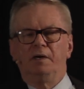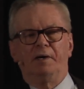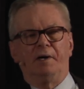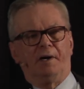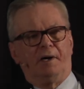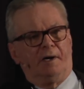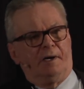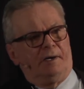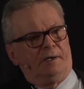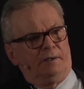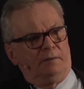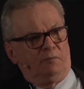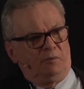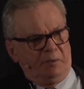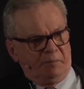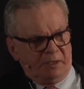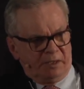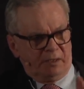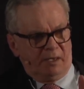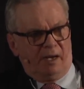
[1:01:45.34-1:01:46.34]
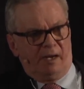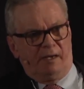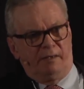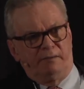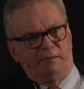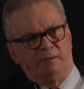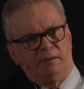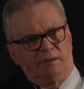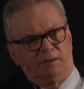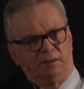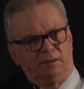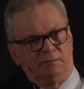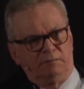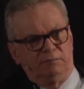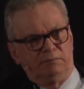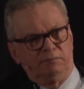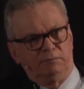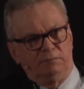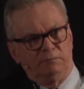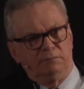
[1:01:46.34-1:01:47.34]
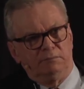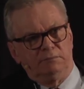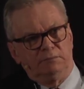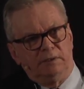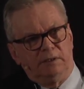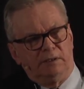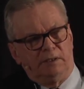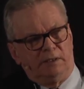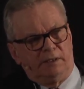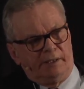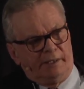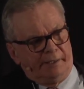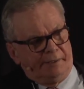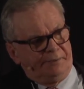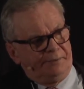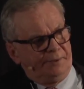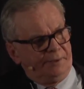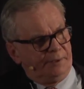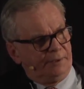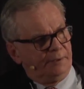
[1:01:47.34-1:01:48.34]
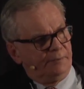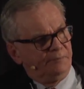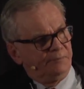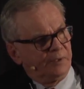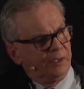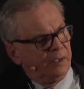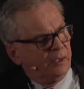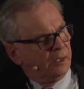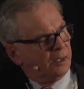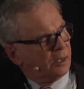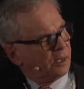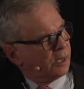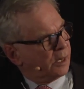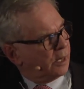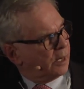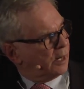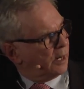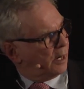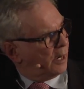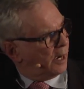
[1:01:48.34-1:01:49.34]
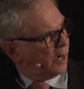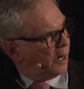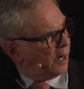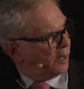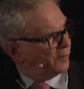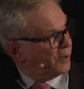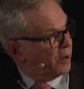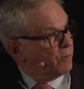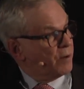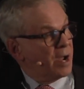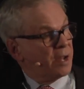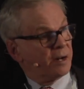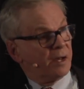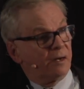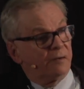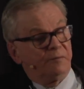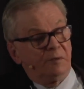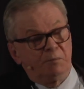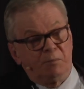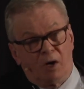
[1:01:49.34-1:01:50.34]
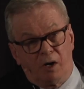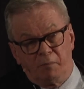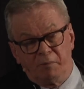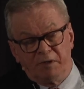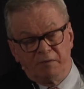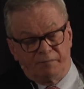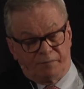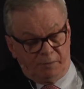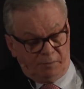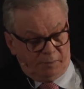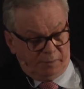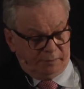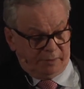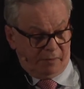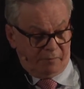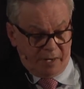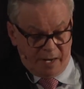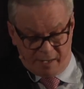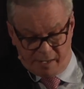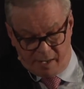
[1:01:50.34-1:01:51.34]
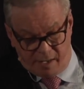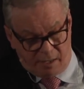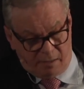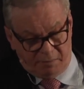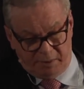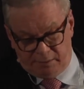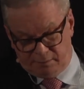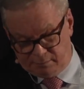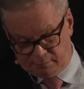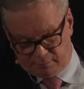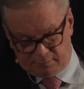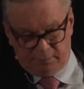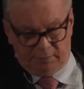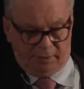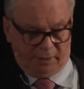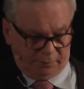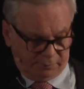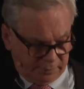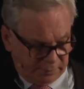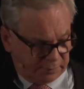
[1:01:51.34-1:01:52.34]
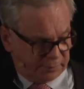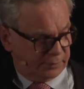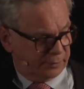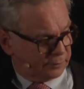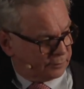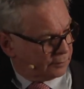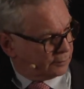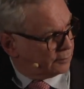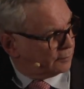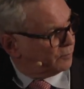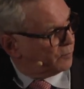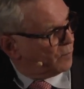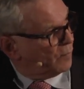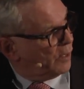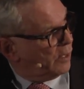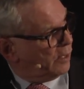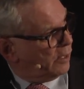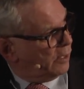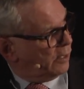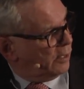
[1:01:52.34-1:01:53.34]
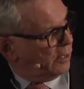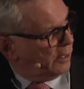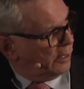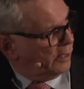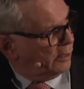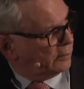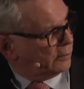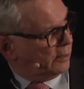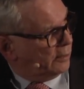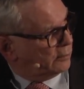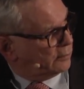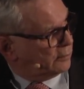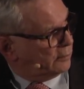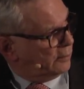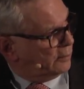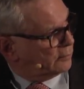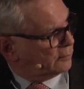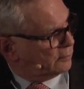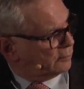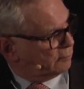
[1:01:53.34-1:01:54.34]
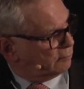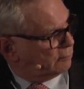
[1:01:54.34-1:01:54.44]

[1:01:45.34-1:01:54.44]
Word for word: Uh, women had, uh, had uh, uh, they ran out of embalming fluid. They ran out, I mean, you know, it, it, it, it, it,